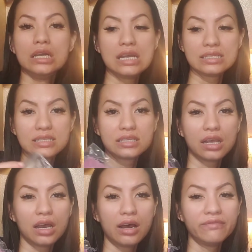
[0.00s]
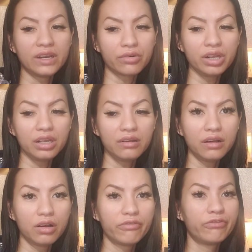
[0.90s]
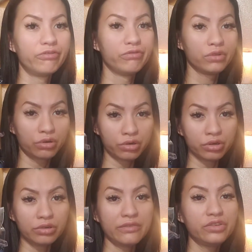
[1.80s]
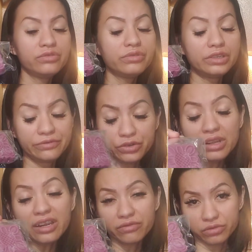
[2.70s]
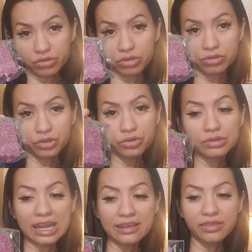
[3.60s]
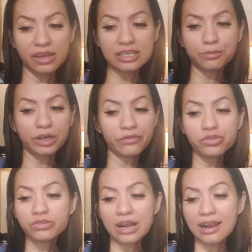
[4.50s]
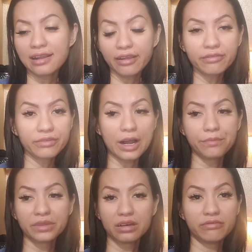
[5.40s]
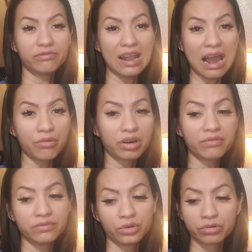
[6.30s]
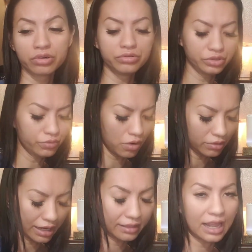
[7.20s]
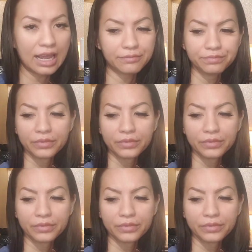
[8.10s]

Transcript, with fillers: It's a very floral if you if you like floral you'll like this but if you do not like um flower floral you won't like that